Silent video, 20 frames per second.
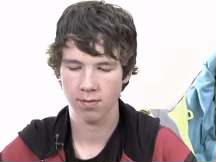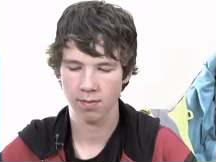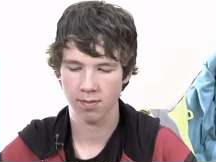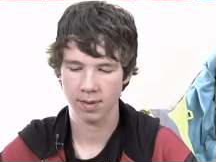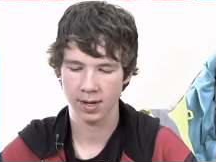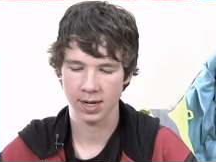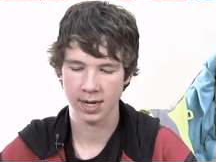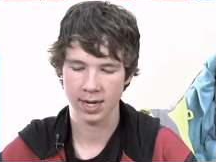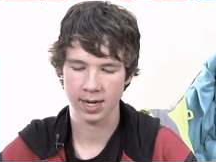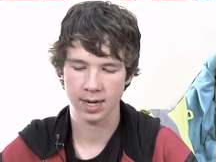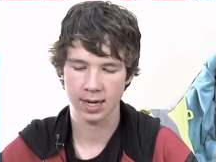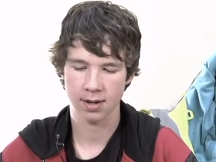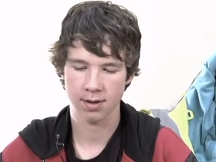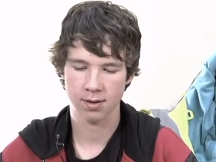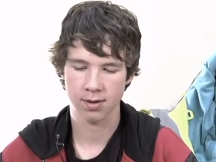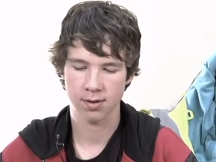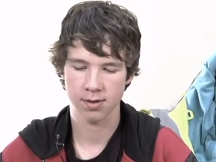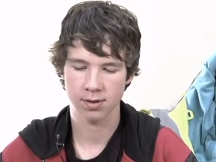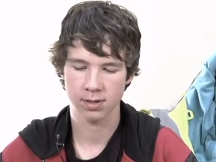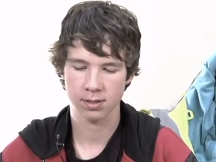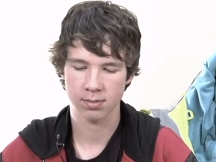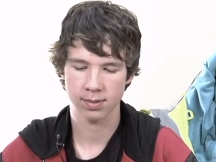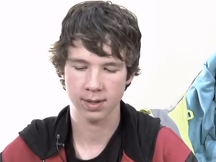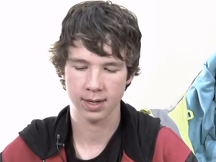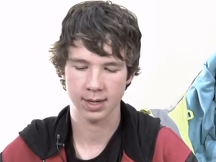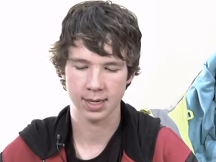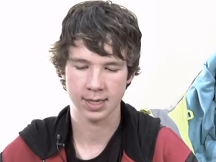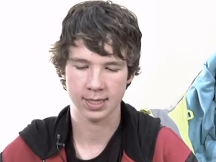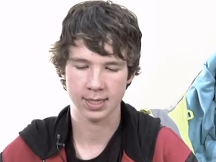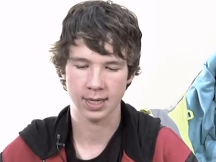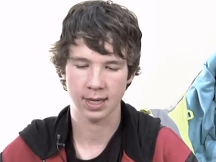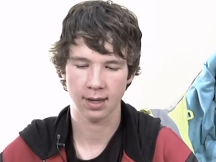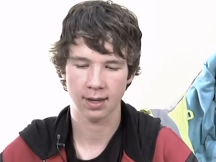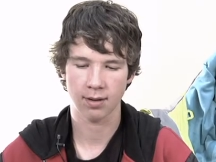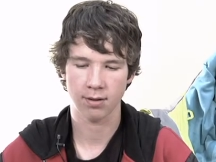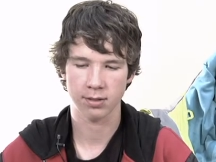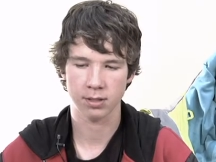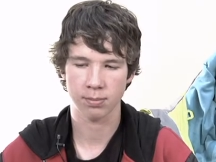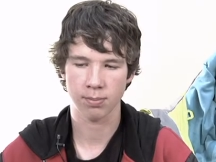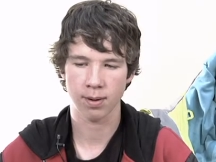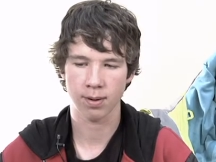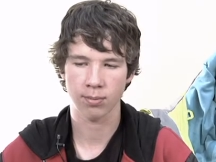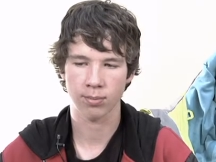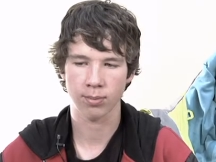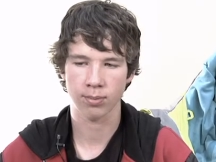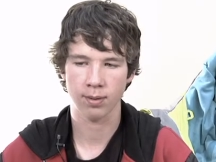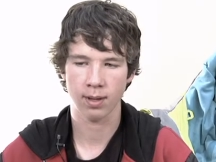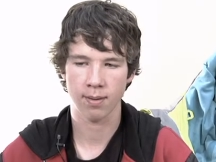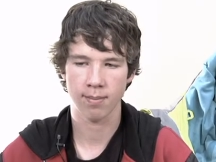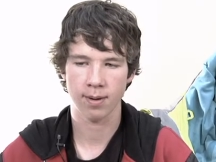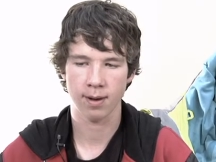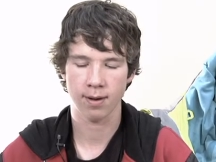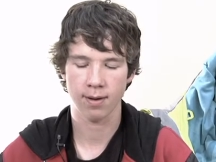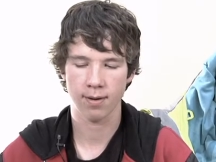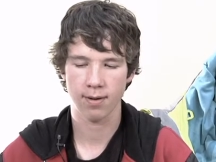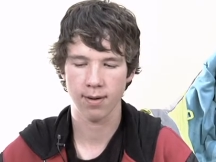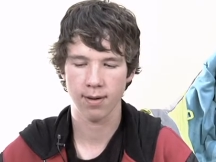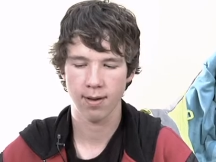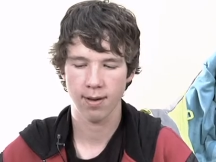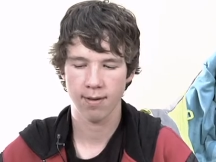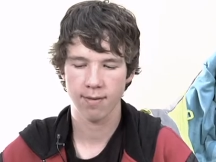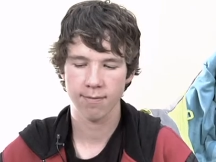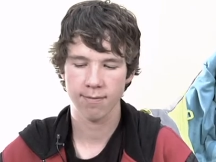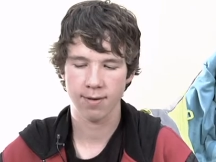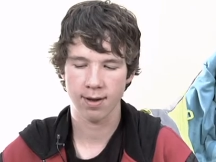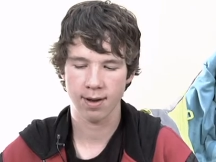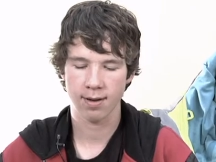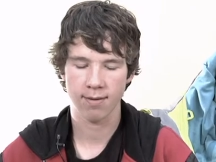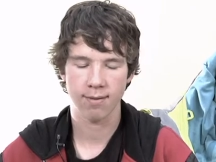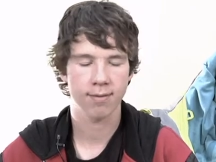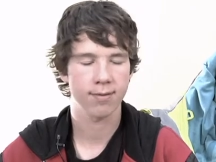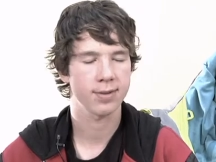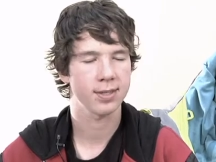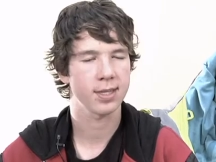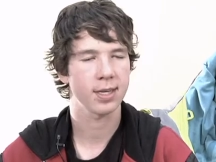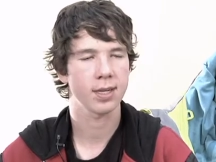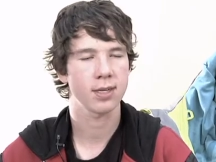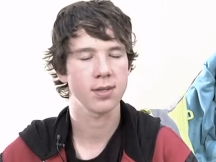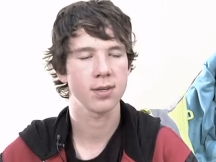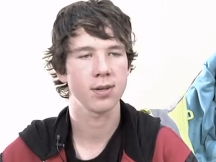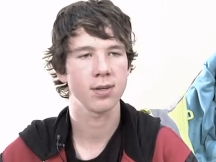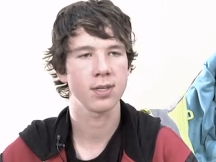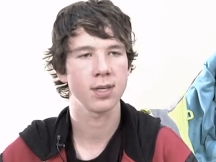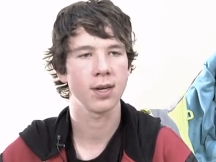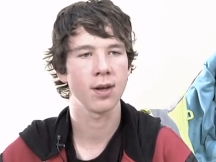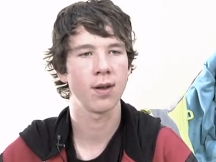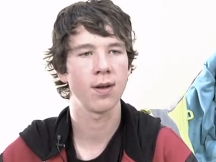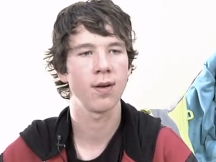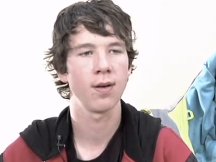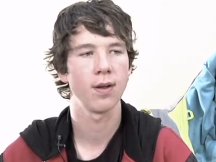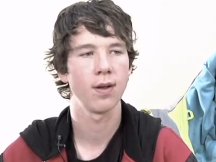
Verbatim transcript: When my dad introduced me into skiing, it was probably about five, six years ago.